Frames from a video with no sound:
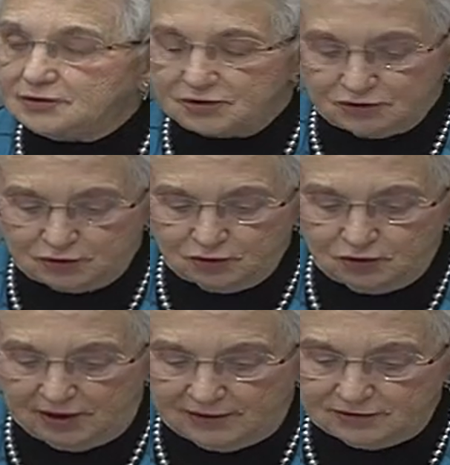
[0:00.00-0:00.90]
since
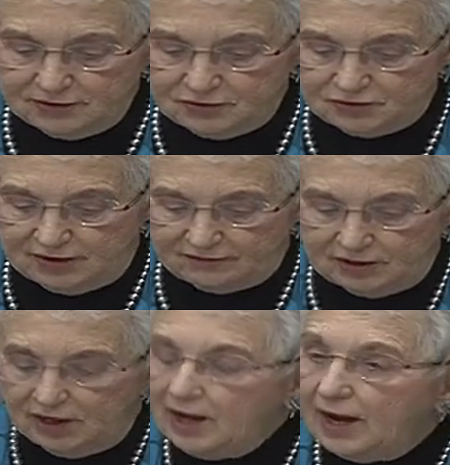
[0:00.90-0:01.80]

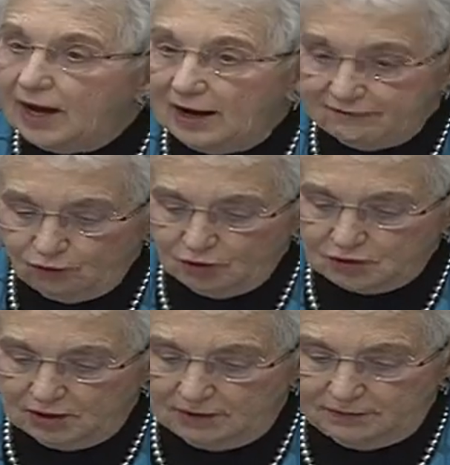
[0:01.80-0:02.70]
2007, I've
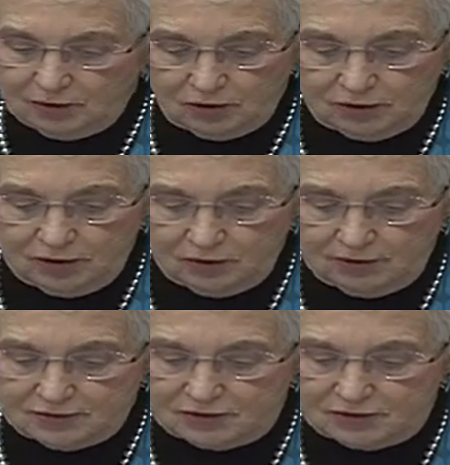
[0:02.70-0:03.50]
worked on a bill known as